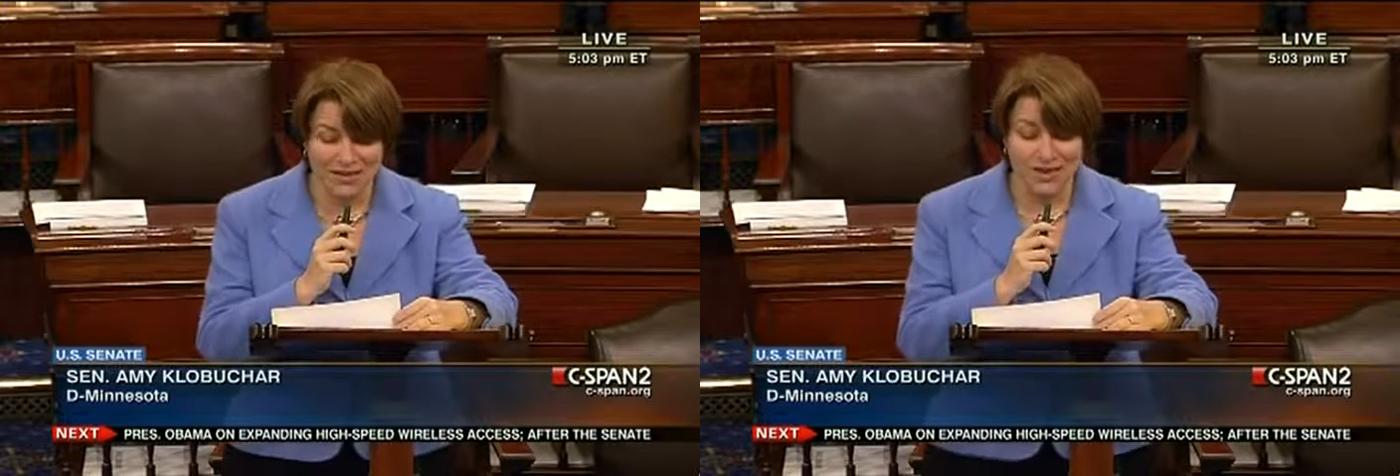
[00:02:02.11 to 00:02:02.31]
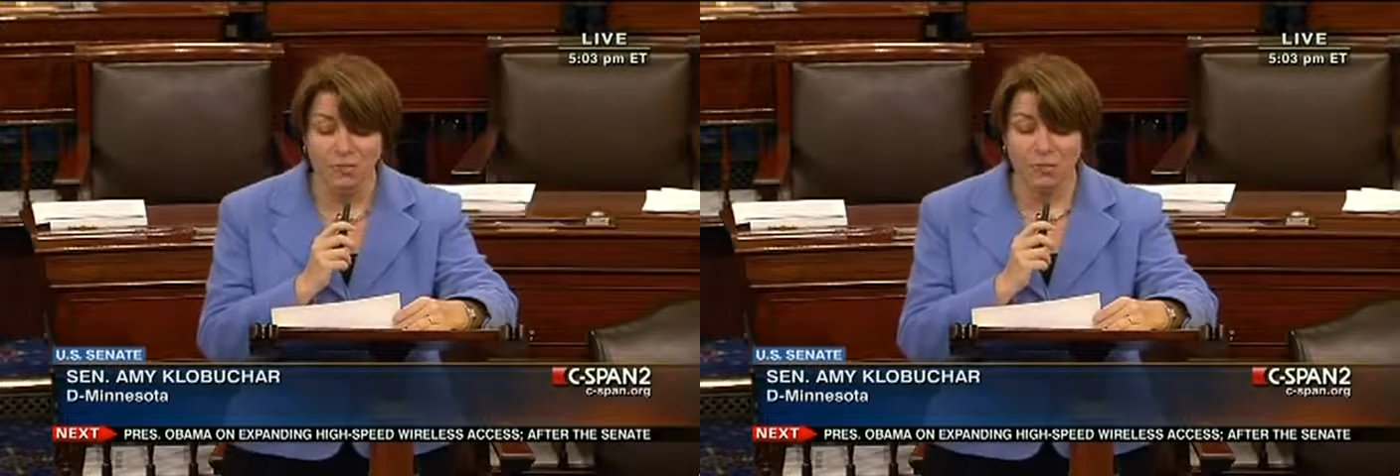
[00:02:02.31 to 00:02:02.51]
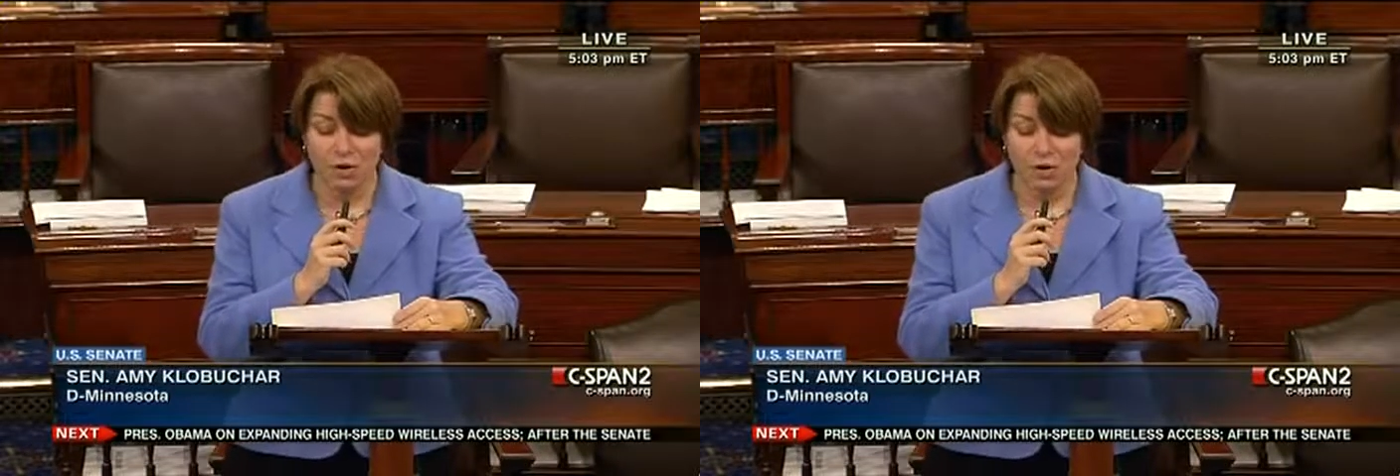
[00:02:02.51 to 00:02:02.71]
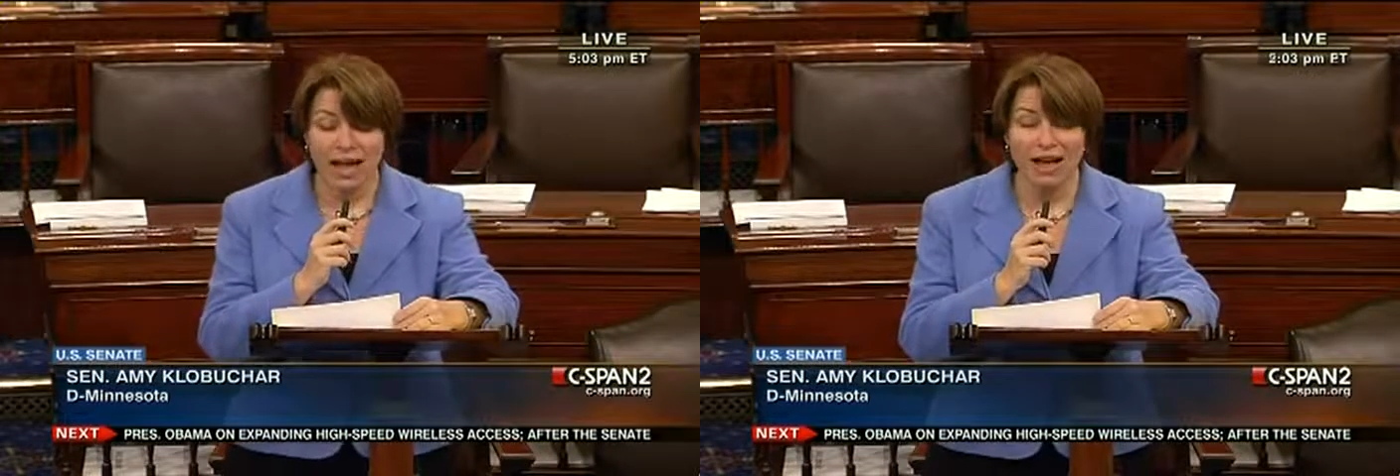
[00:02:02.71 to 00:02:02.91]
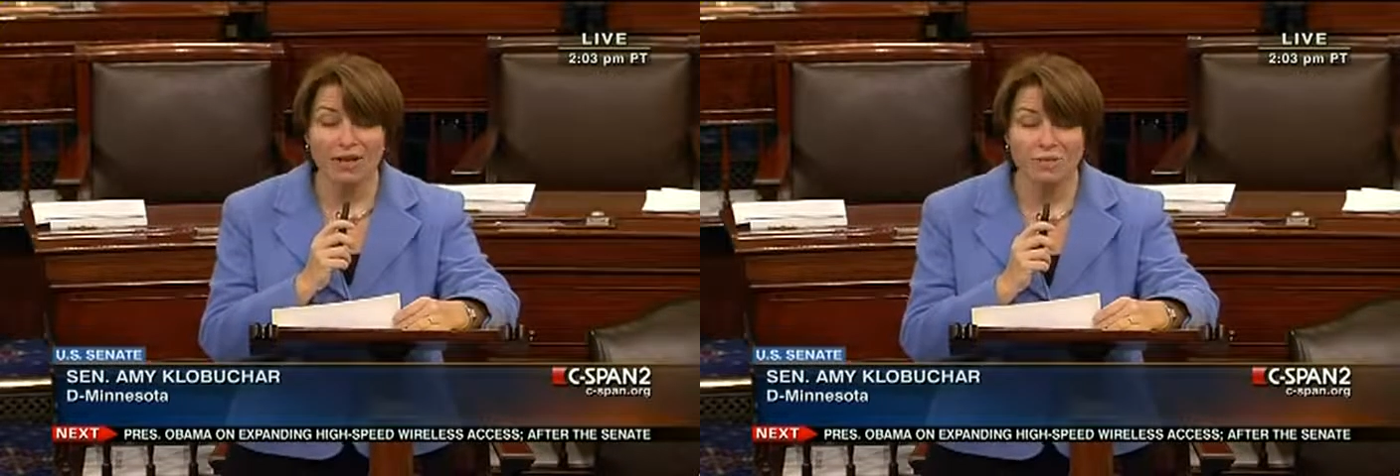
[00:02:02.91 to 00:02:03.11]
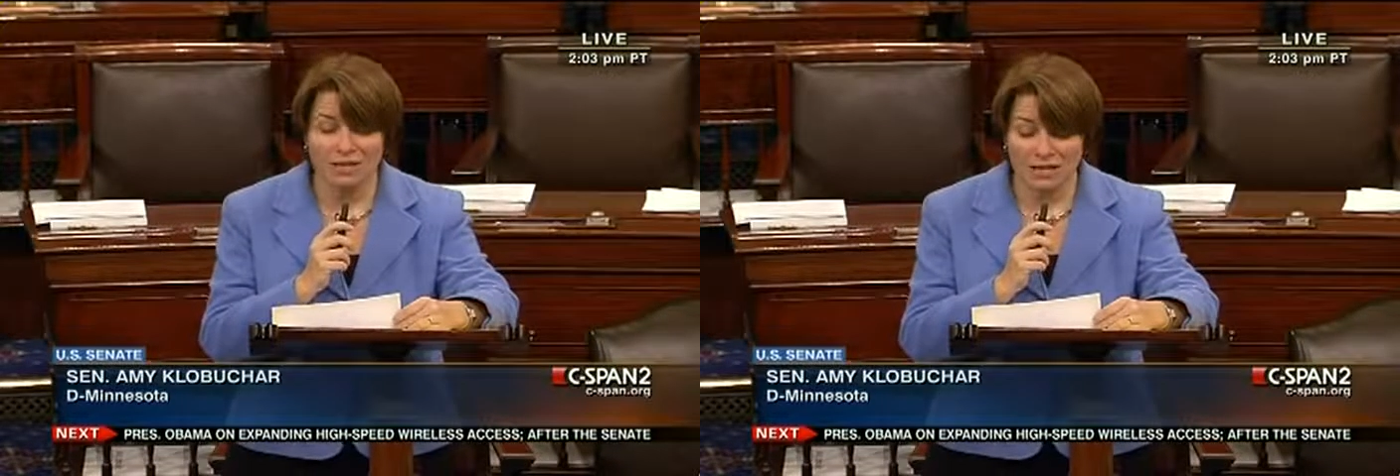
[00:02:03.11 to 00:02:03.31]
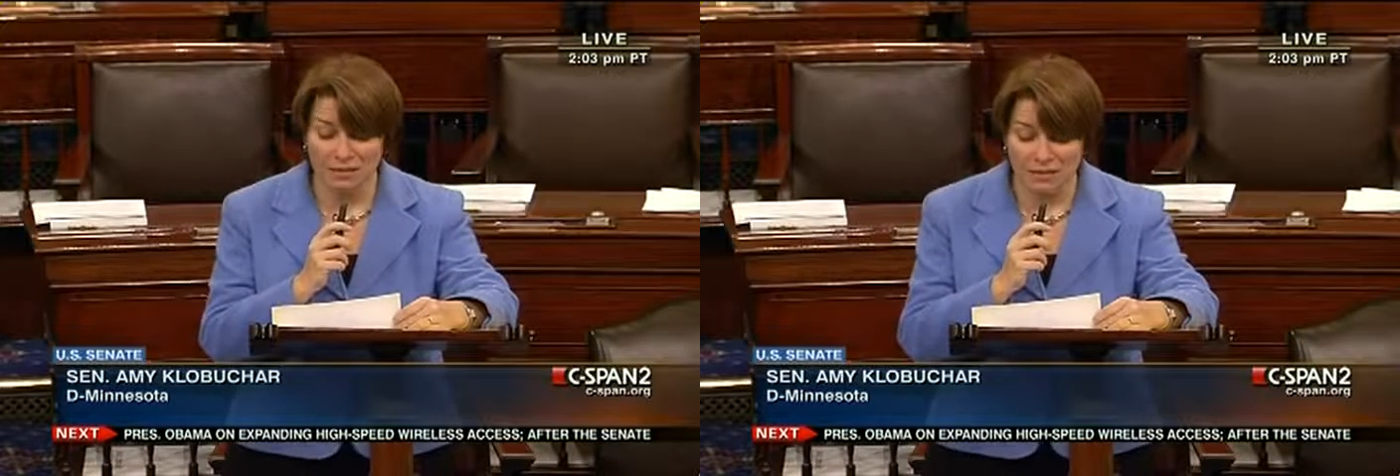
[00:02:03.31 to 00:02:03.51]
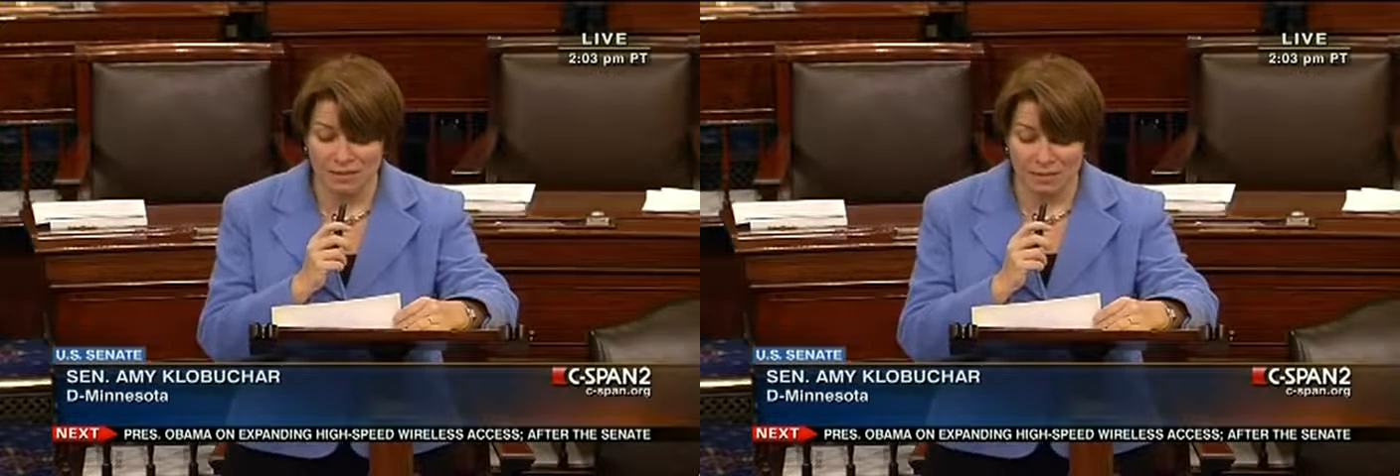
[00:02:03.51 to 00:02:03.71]
the morning hour be
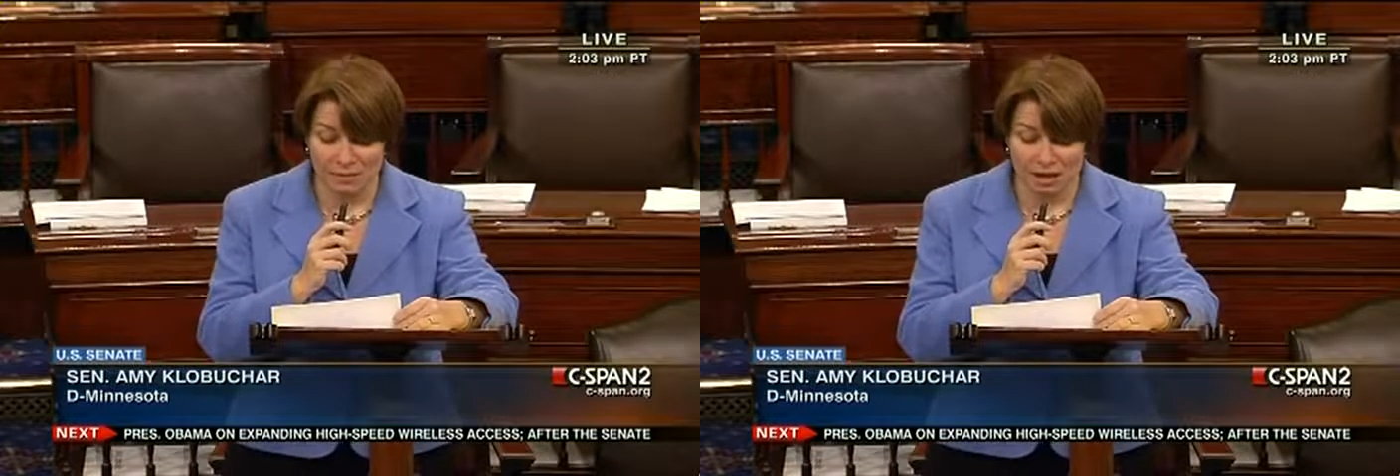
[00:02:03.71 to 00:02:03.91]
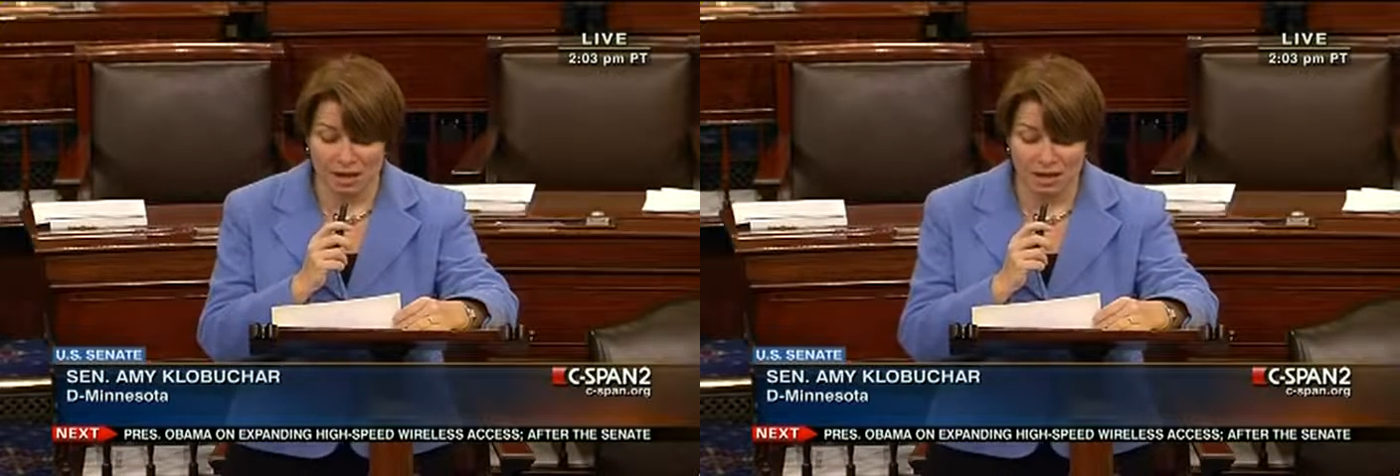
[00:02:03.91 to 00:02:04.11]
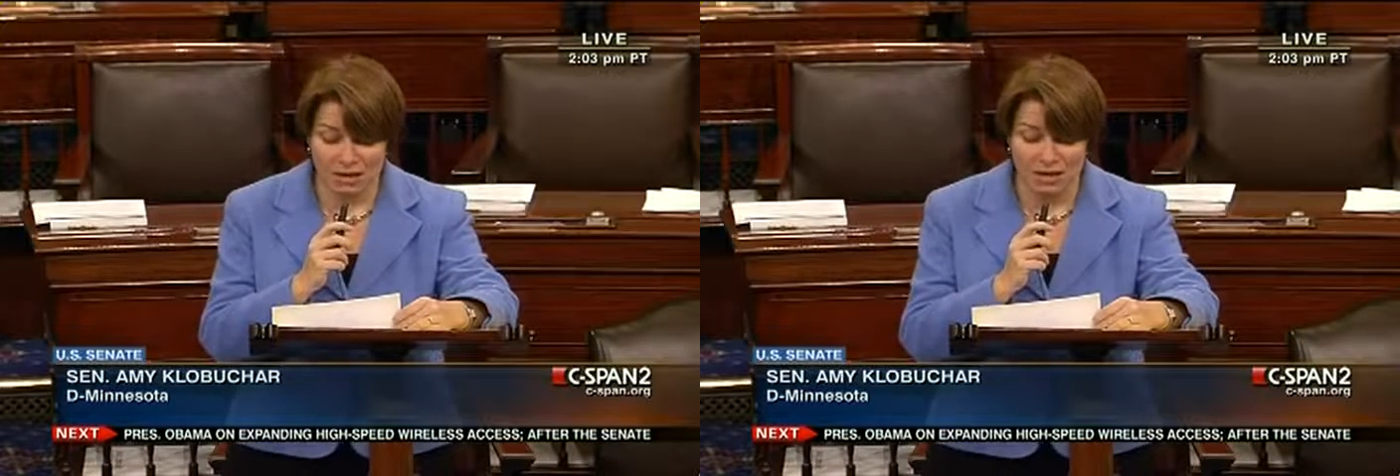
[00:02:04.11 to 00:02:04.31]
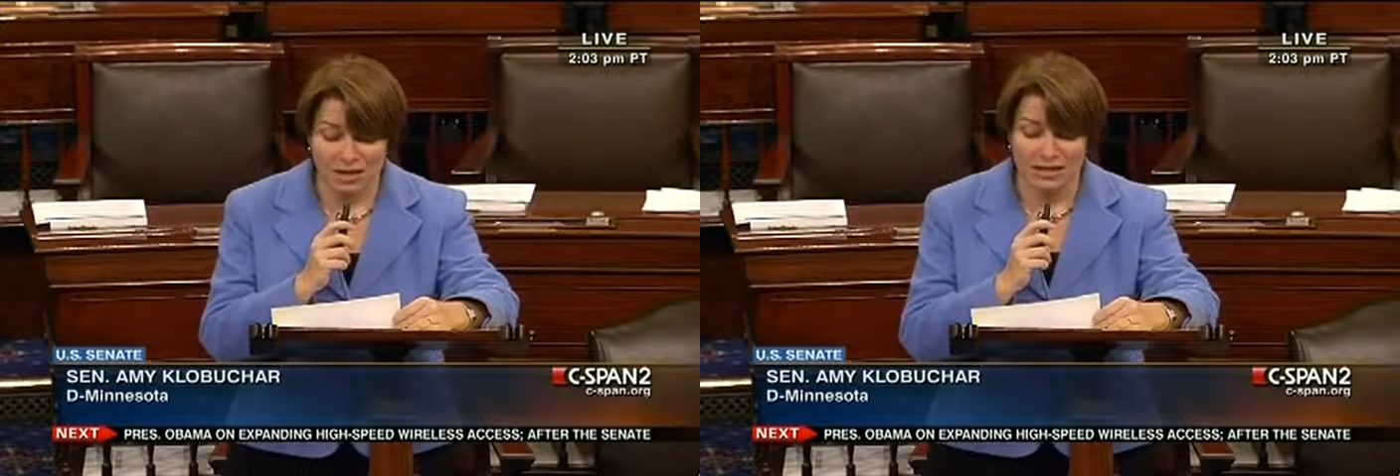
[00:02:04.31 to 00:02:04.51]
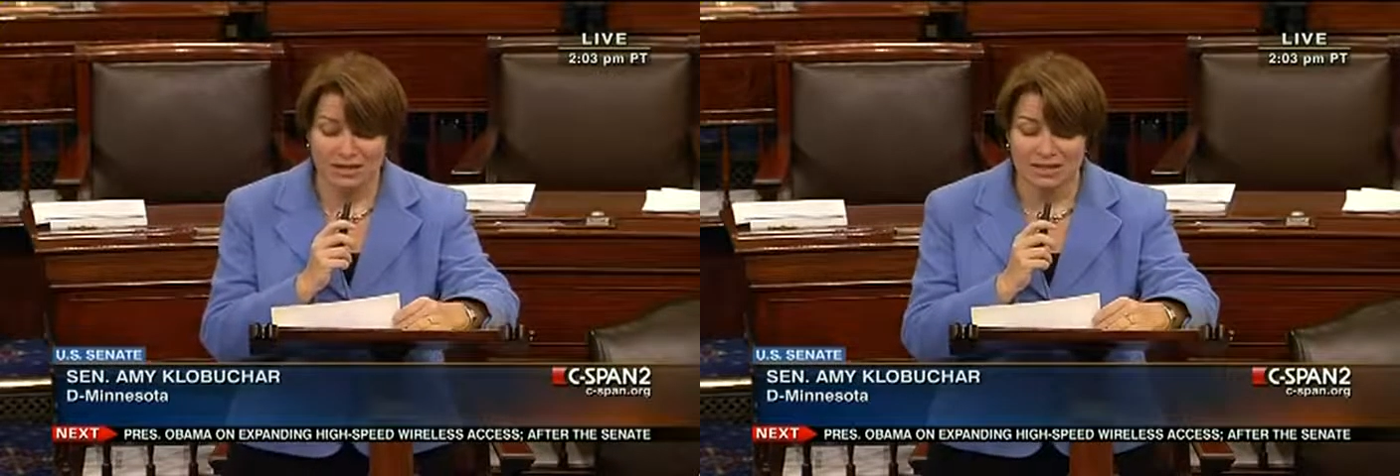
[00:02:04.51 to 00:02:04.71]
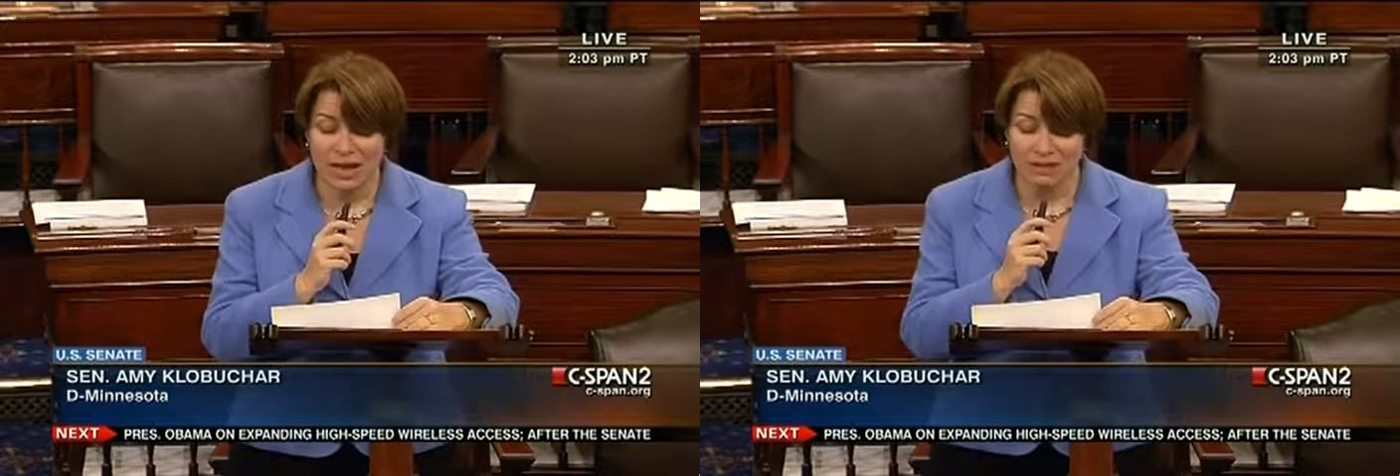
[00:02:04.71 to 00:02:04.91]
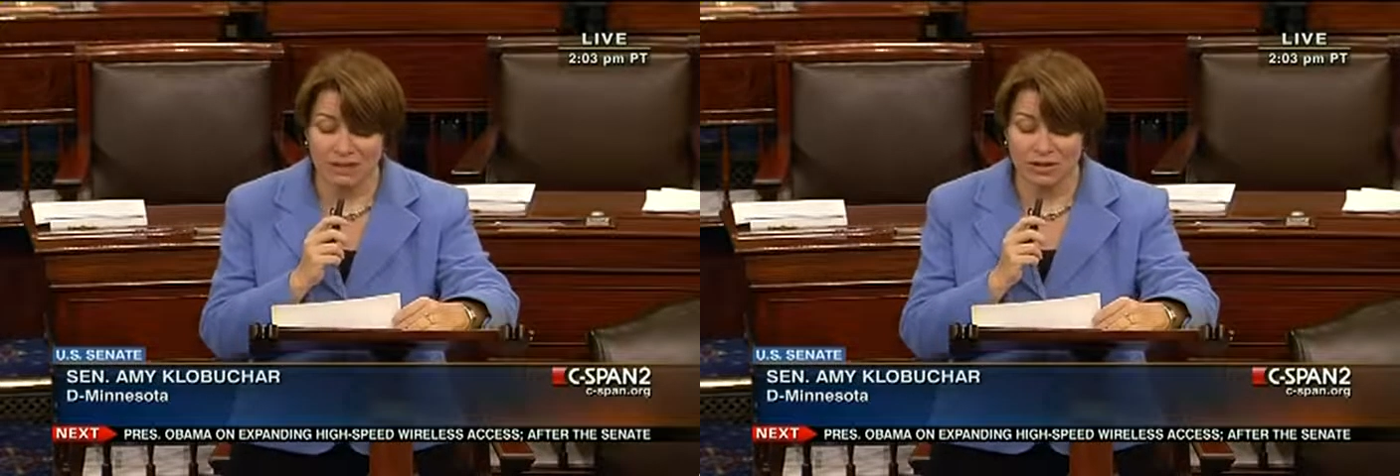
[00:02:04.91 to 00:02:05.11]
deemed expired, the time for the